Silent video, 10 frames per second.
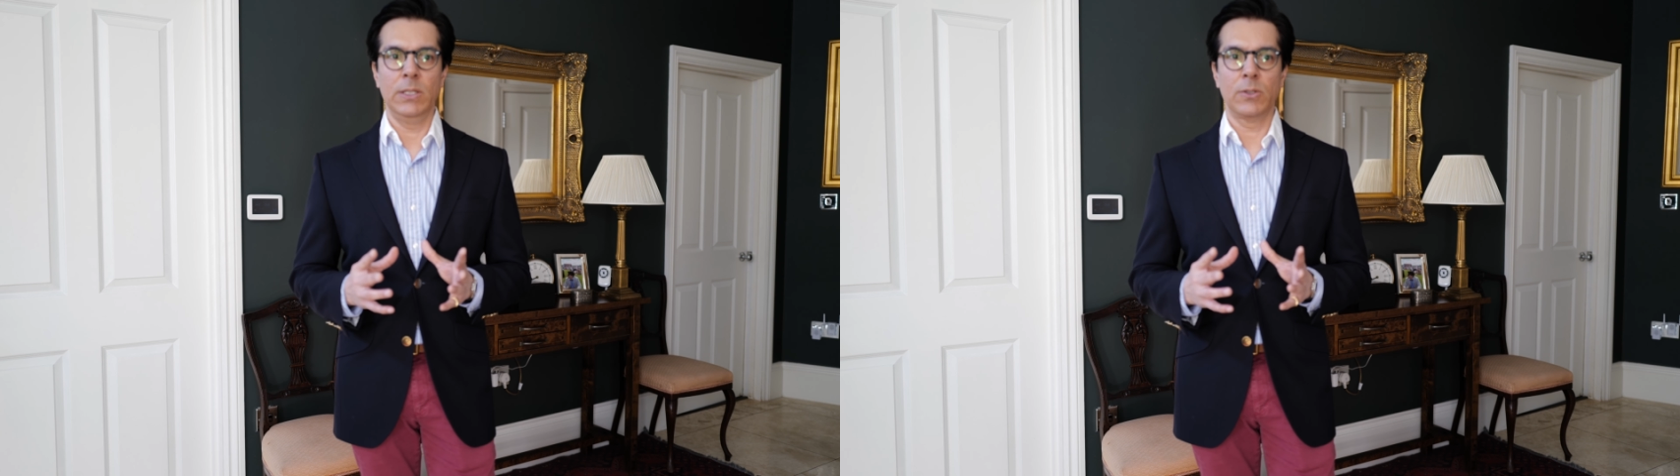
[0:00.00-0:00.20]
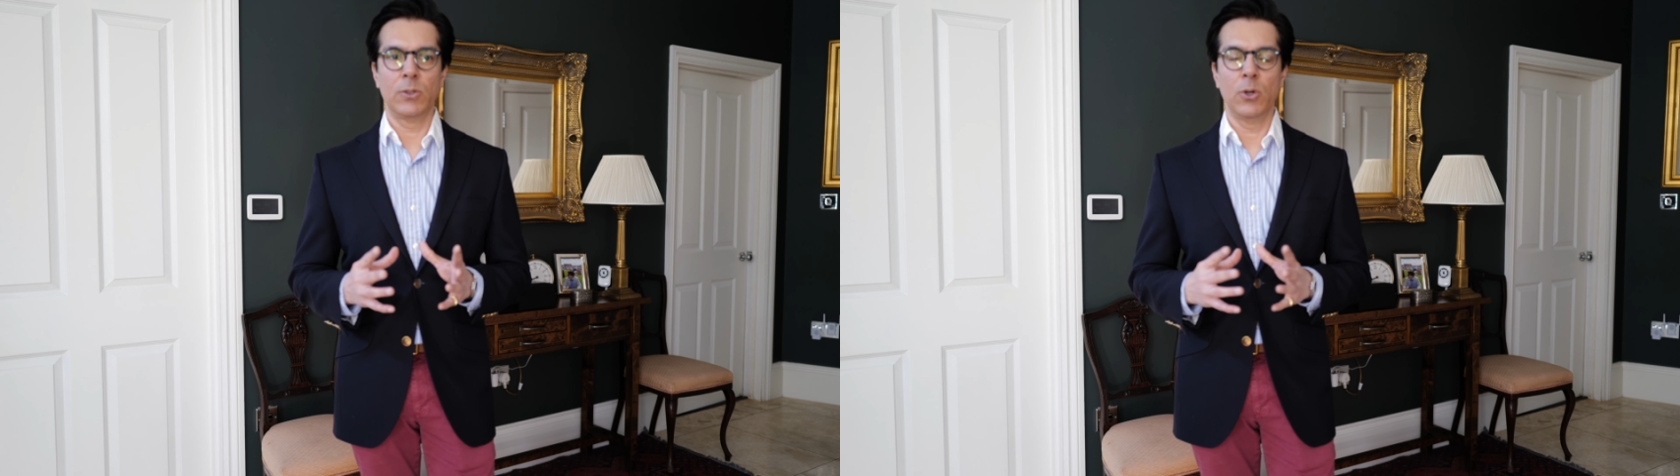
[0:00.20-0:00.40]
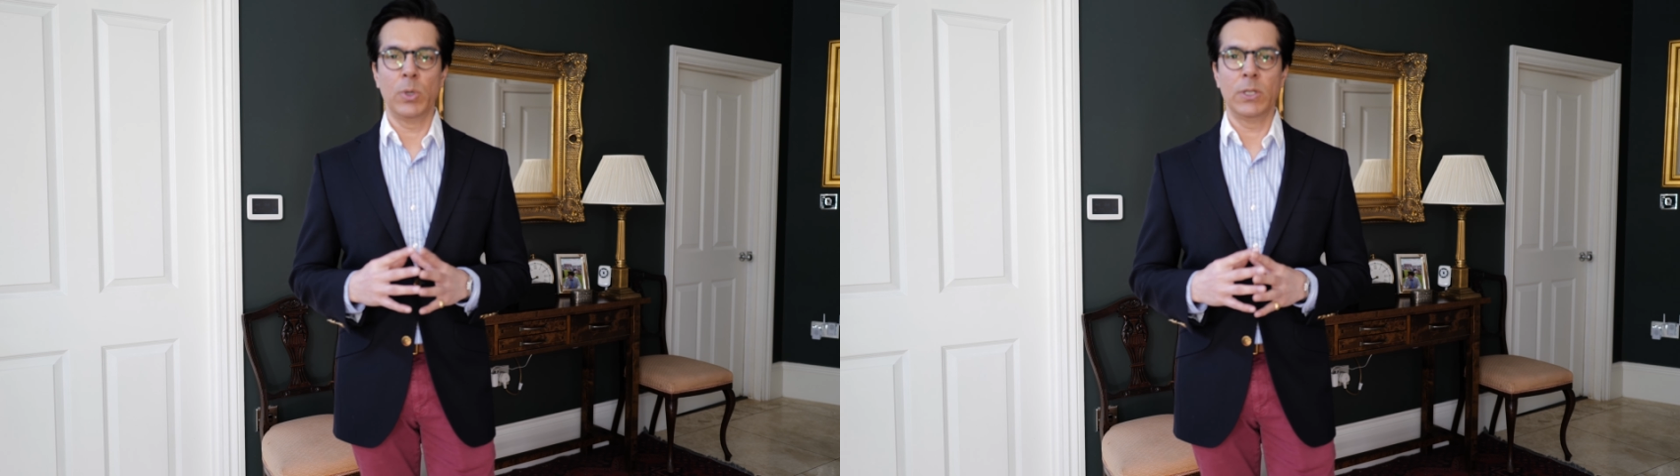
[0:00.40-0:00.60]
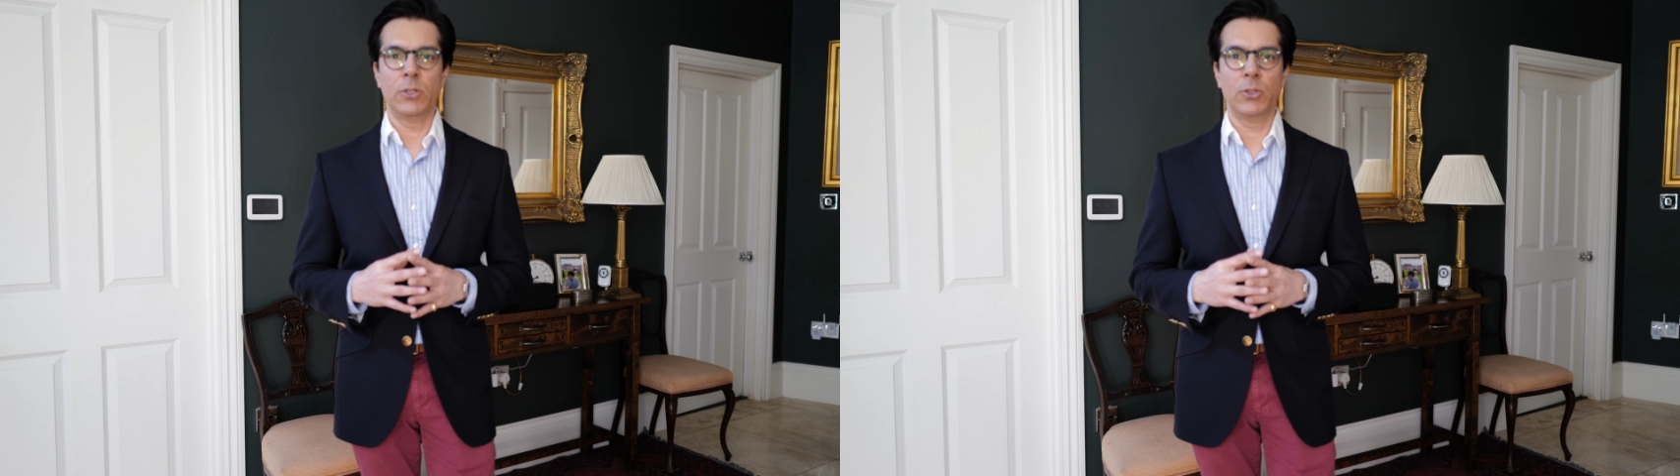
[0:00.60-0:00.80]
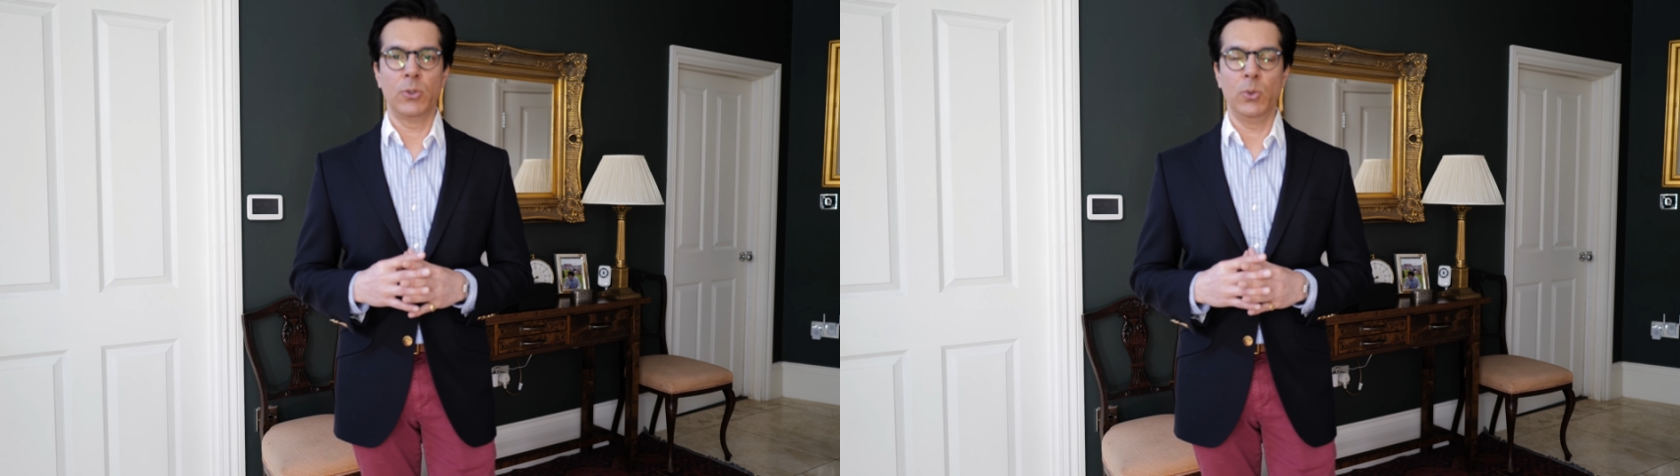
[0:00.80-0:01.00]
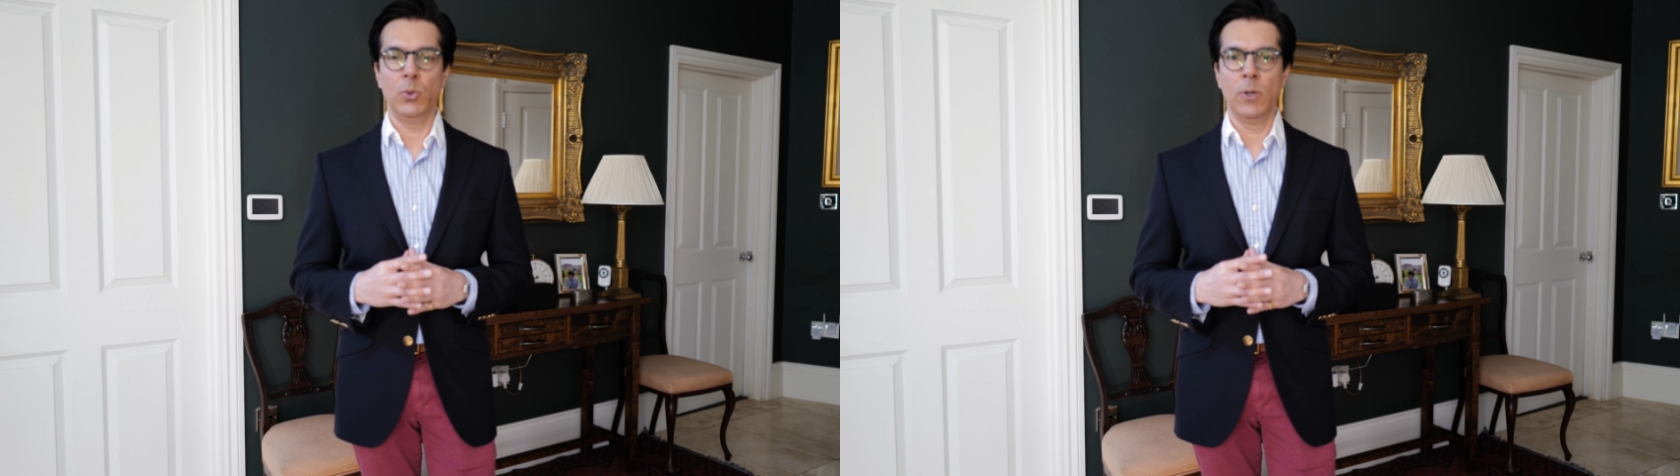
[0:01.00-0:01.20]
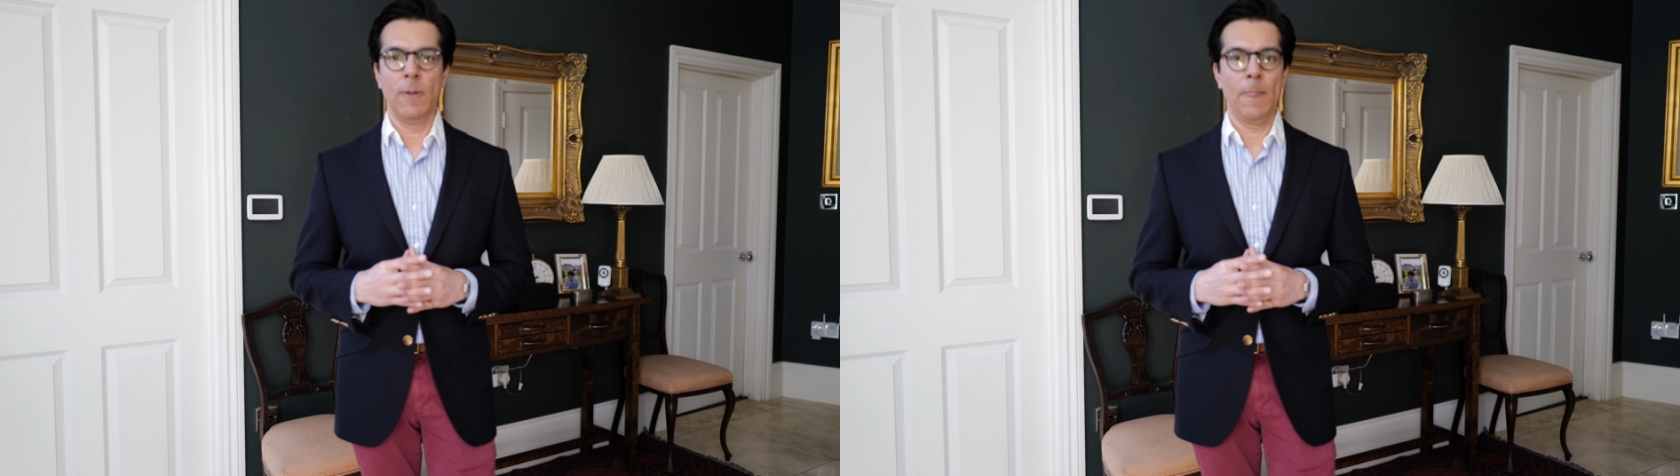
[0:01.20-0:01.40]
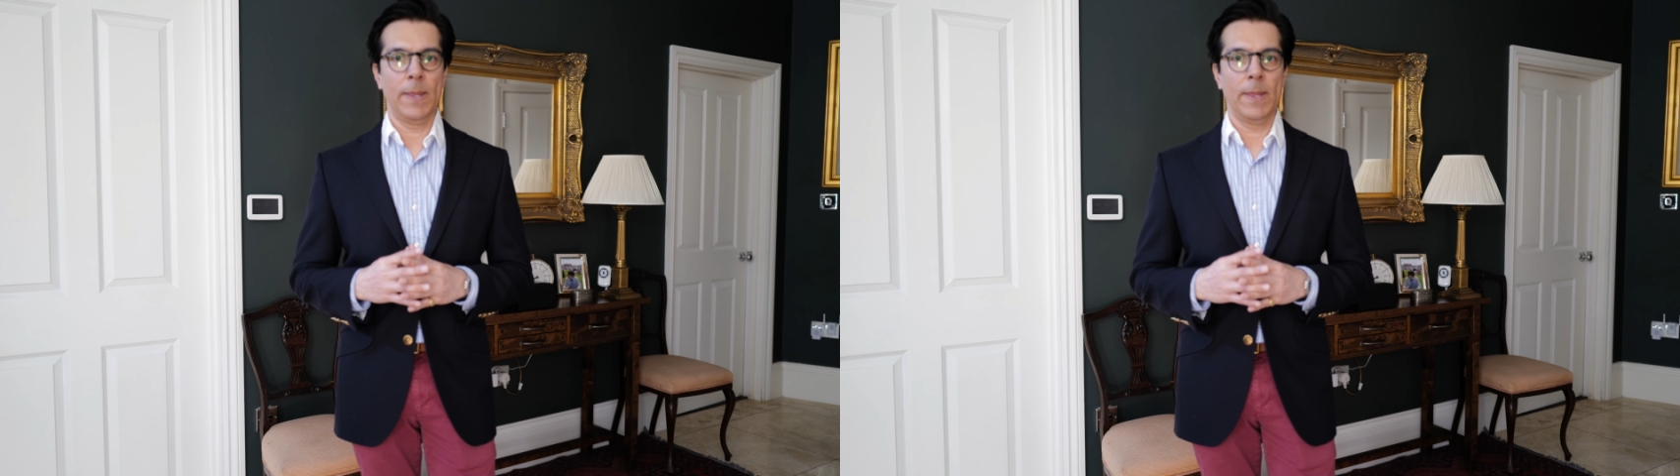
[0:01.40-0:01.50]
to go into